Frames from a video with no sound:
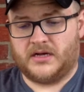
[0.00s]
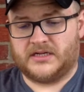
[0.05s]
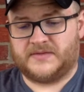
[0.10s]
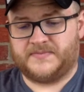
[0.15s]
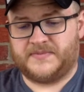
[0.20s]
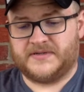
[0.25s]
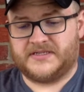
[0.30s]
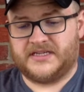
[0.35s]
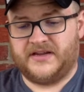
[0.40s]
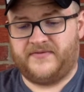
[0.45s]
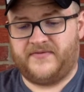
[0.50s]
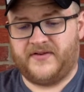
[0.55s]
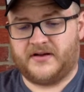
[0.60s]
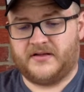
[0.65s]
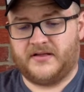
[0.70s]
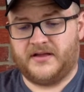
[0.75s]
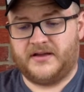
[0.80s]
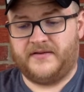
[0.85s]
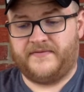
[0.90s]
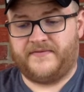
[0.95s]

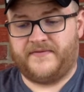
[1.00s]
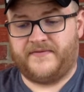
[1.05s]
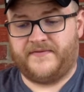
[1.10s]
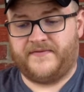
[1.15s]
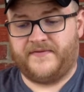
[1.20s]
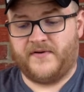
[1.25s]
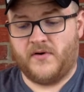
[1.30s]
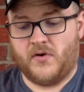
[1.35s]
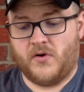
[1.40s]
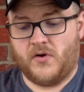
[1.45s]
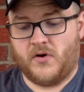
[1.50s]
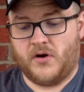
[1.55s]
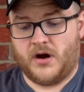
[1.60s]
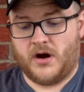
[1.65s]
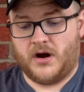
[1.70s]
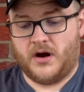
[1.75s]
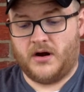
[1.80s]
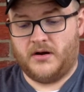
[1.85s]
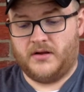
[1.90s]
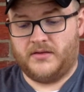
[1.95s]
specifically
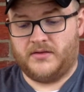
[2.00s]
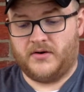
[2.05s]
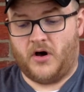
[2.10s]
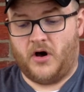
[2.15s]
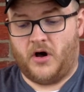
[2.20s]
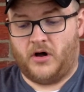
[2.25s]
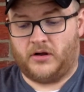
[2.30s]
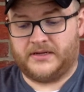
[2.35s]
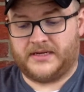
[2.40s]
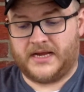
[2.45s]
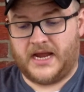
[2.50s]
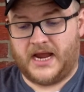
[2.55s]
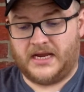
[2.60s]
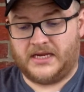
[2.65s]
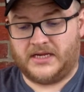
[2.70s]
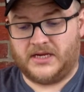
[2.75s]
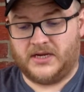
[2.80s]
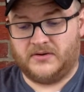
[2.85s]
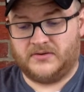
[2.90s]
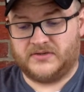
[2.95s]
for the all-day
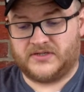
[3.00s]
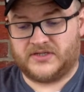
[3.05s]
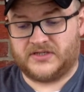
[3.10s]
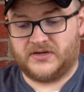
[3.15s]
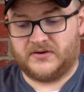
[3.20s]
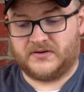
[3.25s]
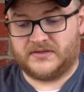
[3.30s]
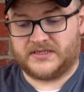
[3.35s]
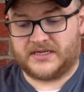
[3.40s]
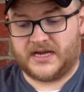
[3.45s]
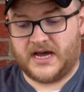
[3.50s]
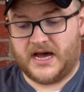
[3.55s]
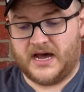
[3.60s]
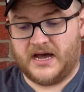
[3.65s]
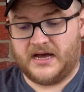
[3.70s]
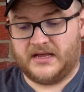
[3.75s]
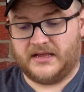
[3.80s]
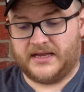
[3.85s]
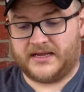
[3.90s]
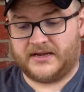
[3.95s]
use, so it's
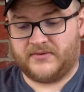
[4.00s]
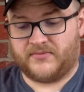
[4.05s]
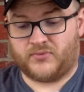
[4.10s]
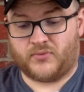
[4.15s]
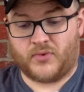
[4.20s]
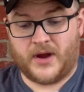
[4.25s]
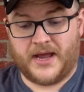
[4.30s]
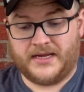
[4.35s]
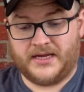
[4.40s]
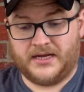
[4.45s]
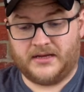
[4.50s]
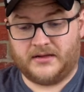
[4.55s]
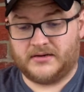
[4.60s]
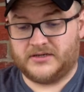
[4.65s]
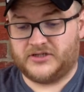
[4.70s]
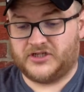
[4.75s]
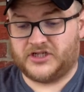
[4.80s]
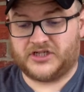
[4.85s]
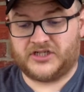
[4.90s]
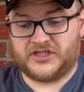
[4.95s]
got like the
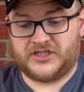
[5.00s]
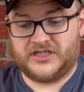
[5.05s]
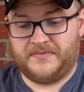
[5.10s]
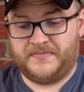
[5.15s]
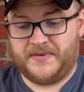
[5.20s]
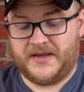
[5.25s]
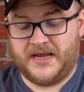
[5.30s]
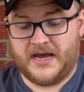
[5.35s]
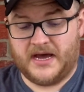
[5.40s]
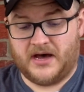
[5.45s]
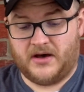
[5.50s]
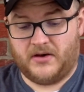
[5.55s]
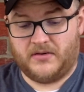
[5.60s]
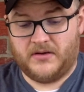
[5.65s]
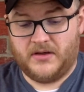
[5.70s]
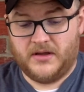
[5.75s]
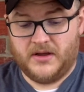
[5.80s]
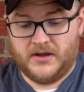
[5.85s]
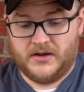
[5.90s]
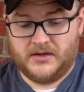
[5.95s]
regular, just
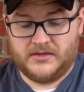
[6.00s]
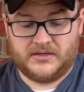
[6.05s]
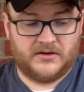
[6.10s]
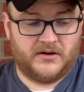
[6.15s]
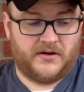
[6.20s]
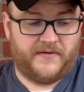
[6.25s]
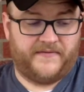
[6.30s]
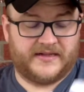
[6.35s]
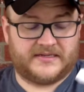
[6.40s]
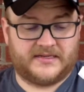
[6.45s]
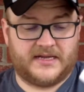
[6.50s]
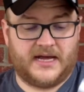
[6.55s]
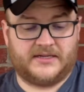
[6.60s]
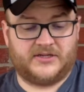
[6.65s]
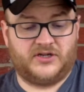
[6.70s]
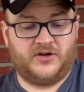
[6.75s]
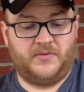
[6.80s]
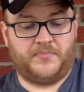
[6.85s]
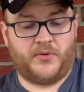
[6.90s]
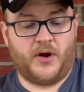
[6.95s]
CPL. So if it's
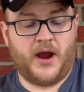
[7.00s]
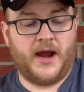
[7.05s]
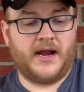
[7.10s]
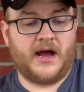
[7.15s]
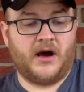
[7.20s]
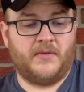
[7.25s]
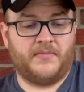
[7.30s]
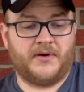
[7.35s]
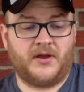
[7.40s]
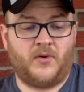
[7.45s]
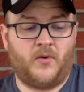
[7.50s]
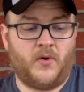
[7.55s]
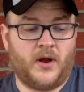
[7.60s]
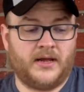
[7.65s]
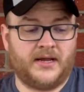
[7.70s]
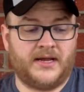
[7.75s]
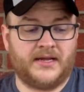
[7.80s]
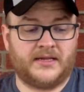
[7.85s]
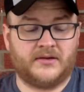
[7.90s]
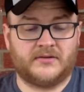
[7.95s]
not too bright out, but you
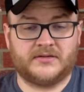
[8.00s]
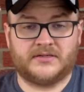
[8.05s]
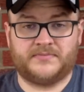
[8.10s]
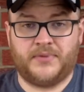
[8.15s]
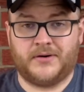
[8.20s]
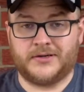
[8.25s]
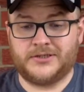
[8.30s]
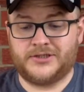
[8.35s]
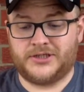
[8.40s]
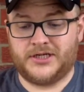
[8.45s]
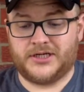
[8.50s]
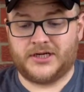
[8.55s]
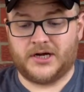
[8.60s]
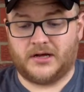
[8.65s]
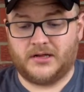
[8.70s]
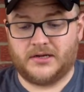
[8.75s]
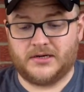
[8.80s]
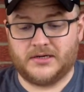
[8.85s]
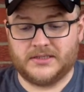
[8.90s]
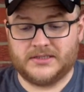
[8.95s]
want to get those punchy
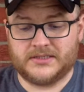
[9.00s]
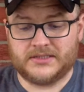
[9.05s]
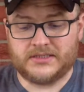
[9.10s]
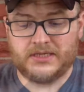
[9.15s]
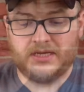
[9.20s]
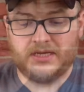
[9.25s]
colors,